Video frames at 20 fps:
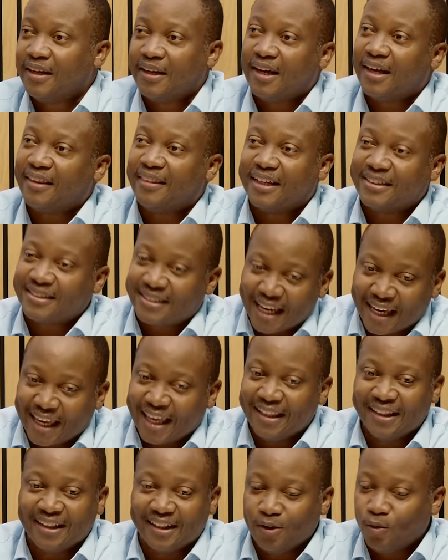And then
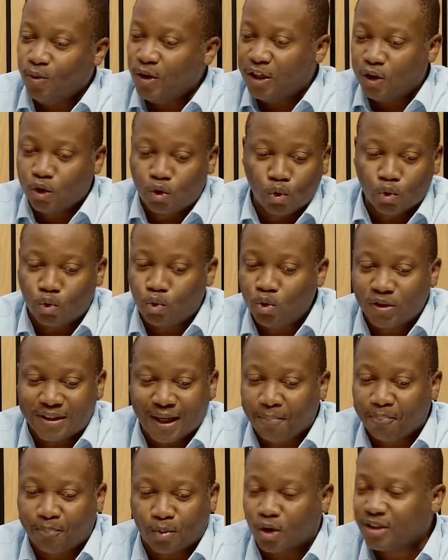secondly, we need to do
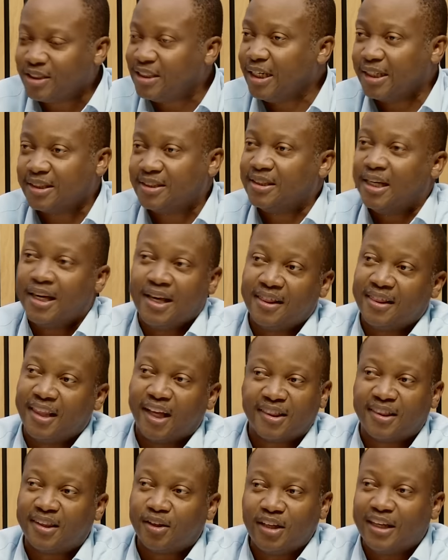some projects
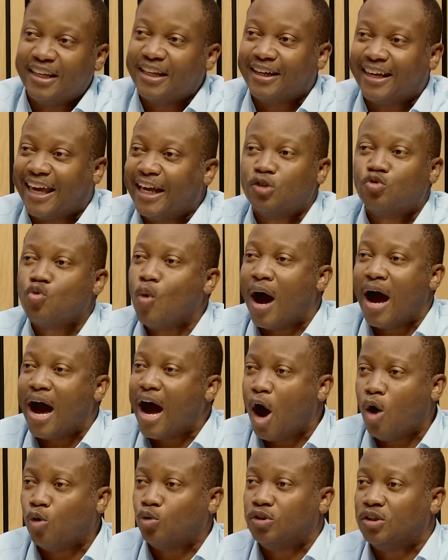that in case we are
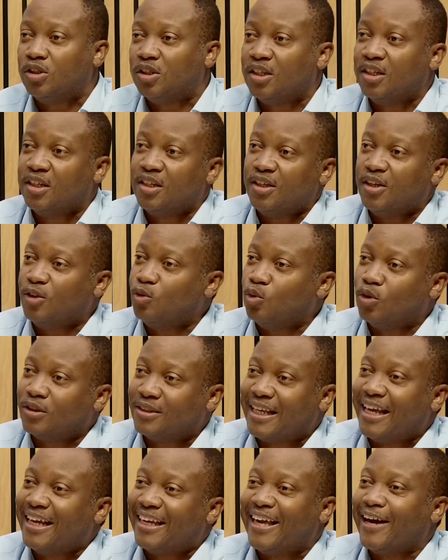out, it will
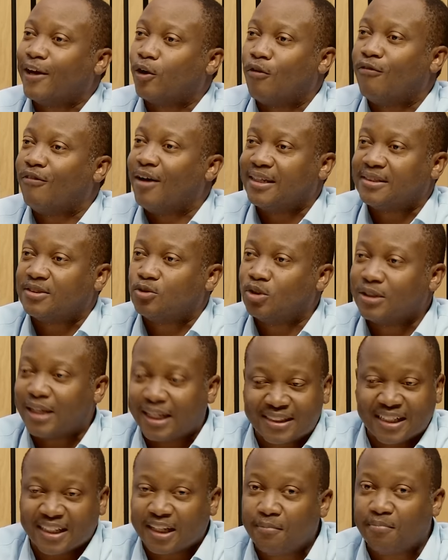take care of us. Those are
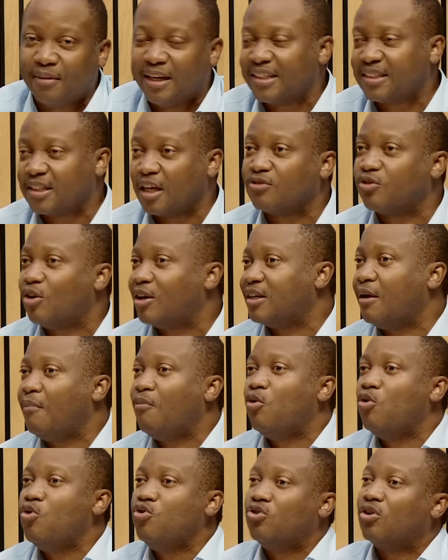certain ministers, for
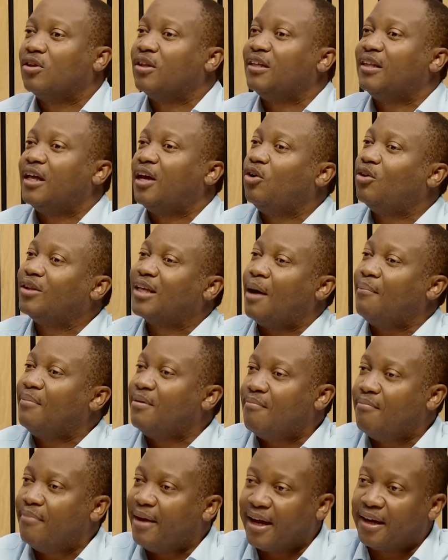example, who know that they are not
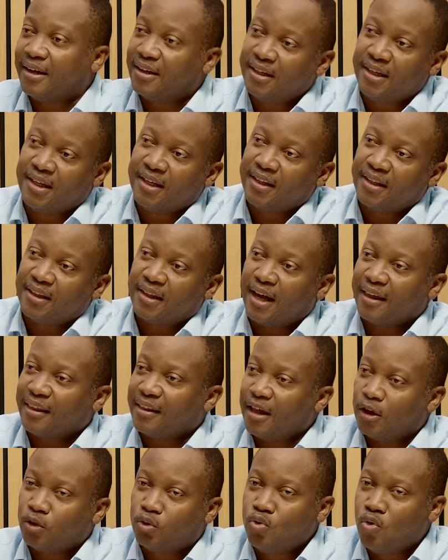coming back. Either they
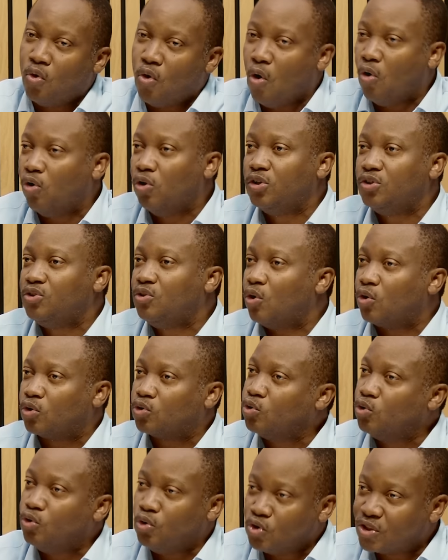are too old or
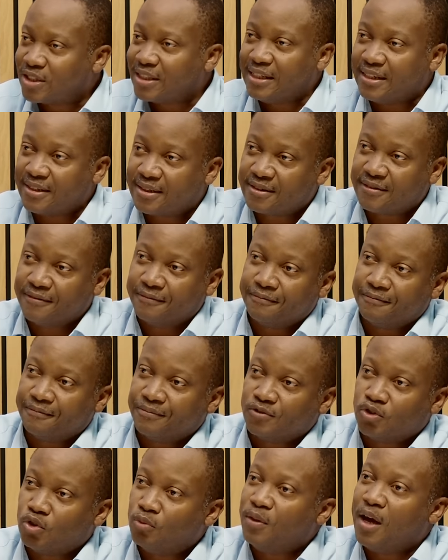too useless
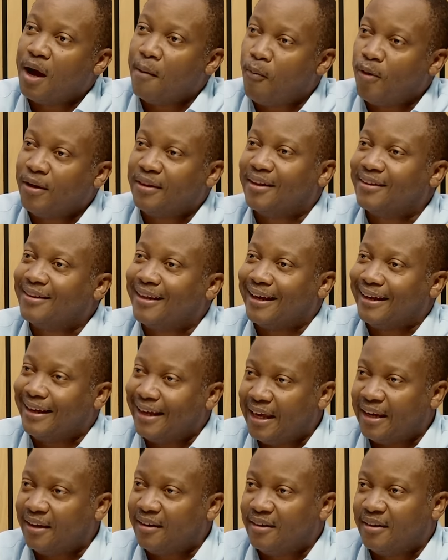to be appointed
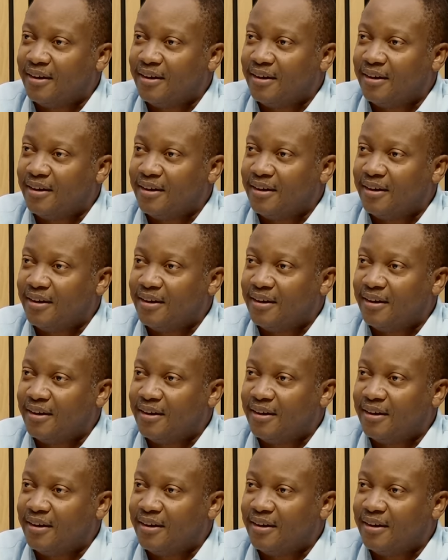again.